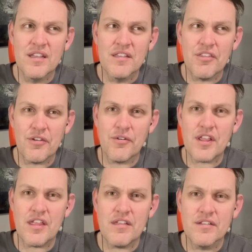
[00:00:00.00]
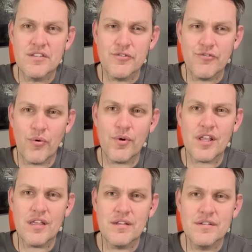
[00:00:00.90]
30 to
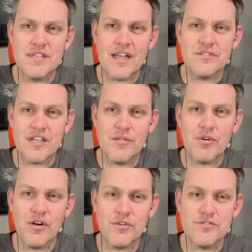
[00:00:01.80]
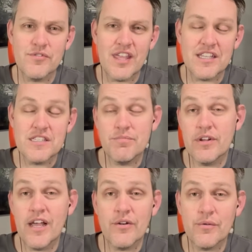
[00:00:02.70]
40 downtime calls for that spread
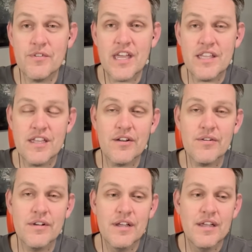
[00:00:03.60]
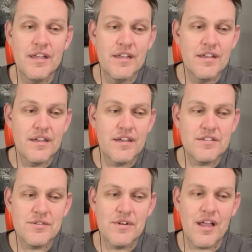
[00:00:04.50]
out over that year. Uh,
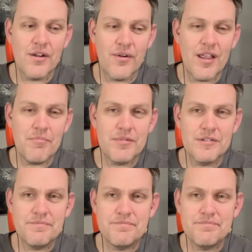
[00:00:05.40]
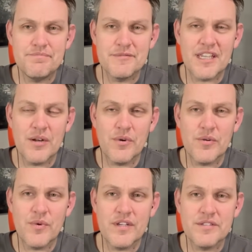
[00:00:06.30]
so not great, but it's kind of what it
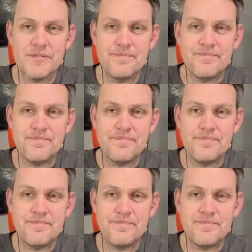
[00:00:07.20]
was